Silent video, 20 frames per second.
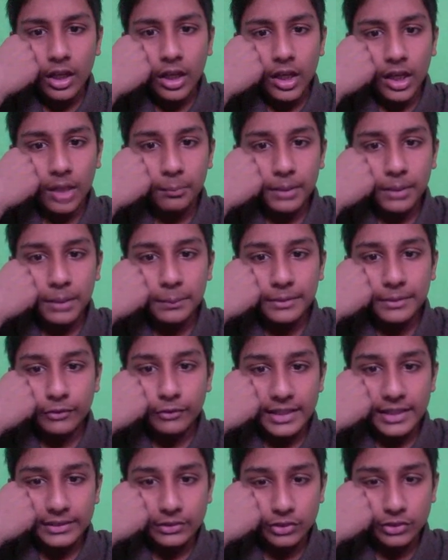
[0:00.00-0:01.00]
Maybe
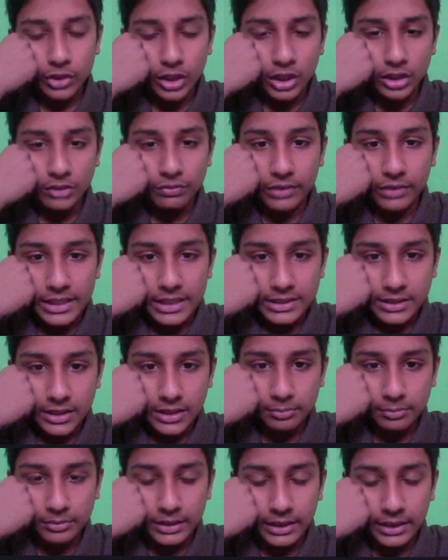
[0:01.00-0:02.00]
trying to solidify
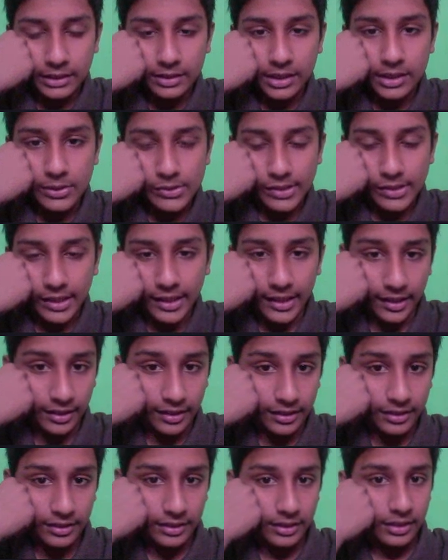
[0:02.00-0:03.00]
something out here.
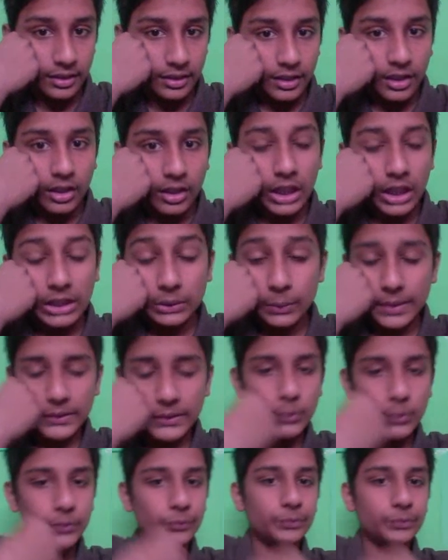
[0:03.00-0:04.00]
Although I
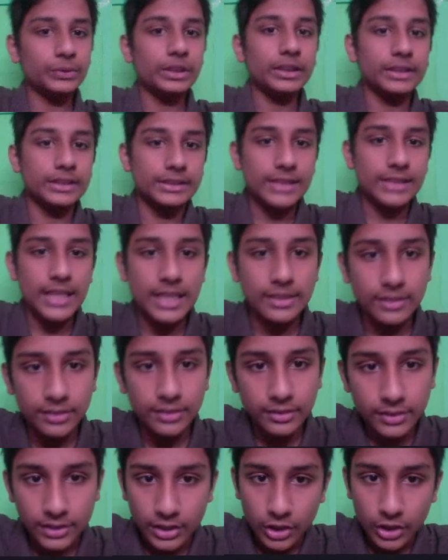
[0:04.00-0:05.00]
don't really
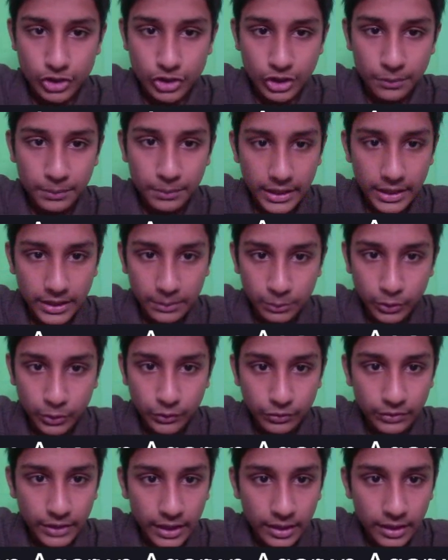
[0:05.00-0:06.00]
understand the logic behind the
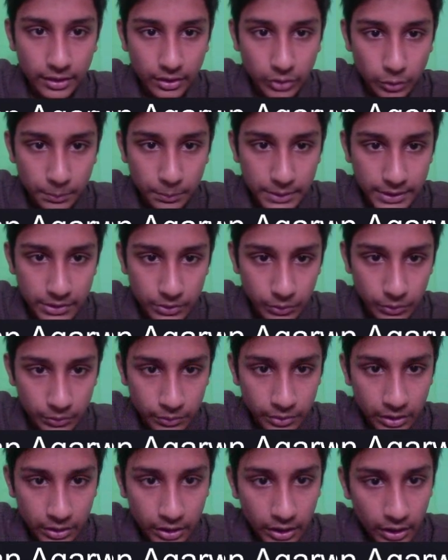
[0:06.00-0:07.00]
move king to b2.
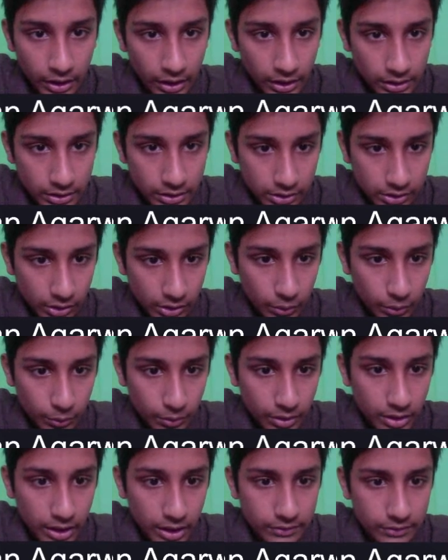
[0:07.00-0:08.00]
So
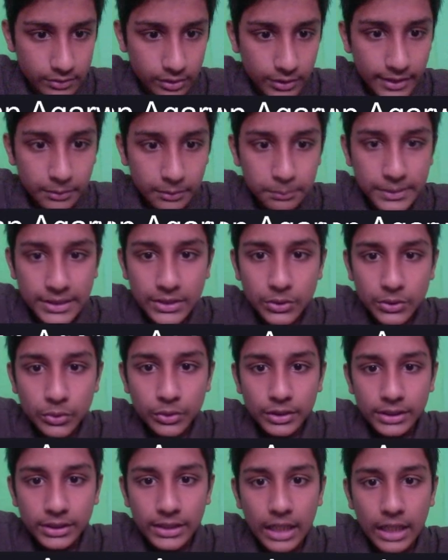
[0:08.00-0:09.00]
after king
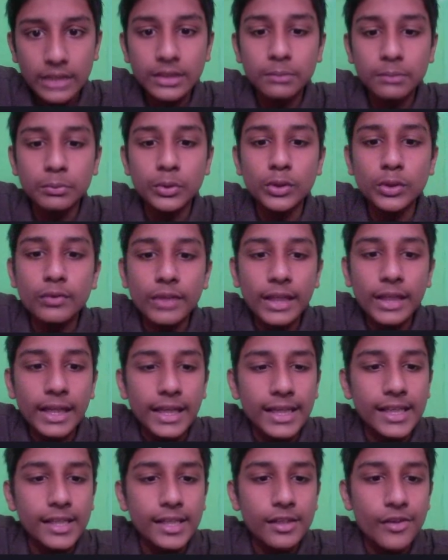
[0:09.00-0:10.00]
b2, he had the move
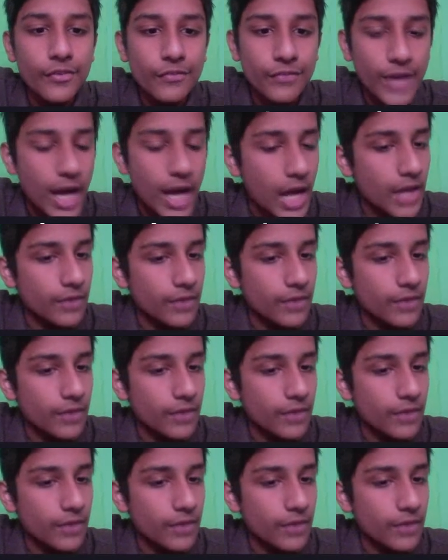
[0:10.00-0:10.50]
a5.